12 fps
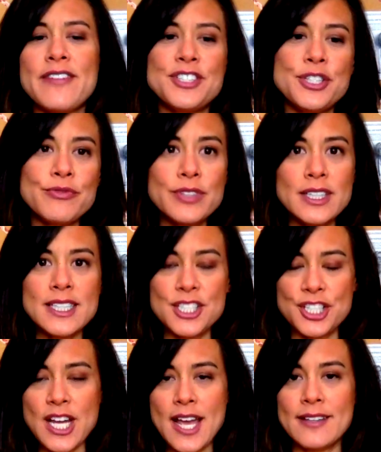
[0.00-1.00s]
She really
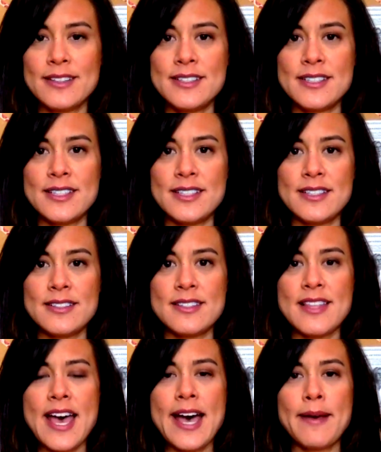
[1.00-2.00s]
challenges
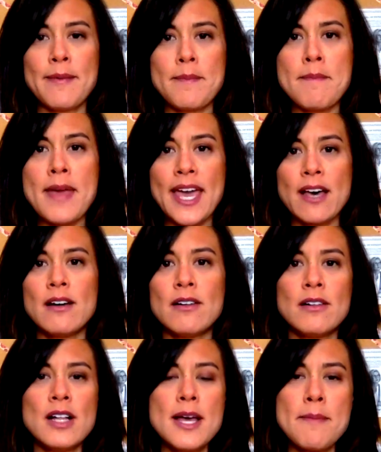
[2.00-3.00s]
that
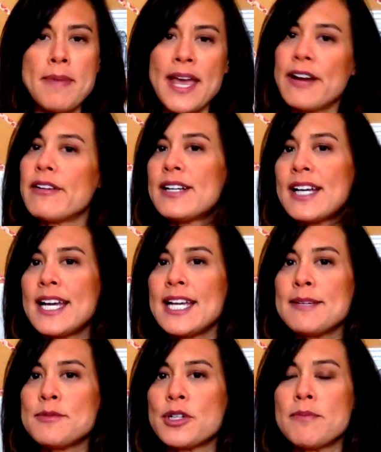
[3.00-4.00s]
male
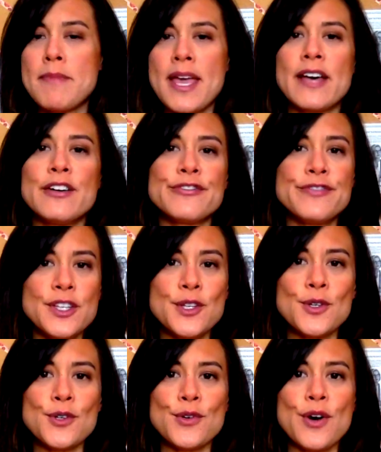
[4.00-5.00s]
paradigm or male
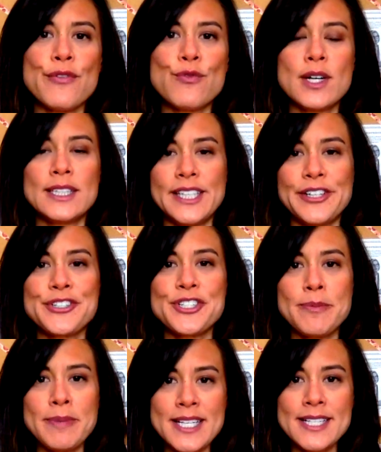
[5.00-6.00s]
view of what
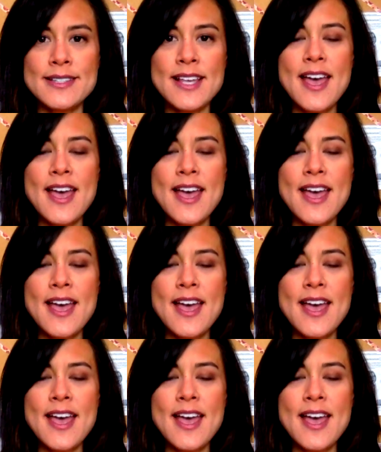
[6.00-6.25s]
leadership is,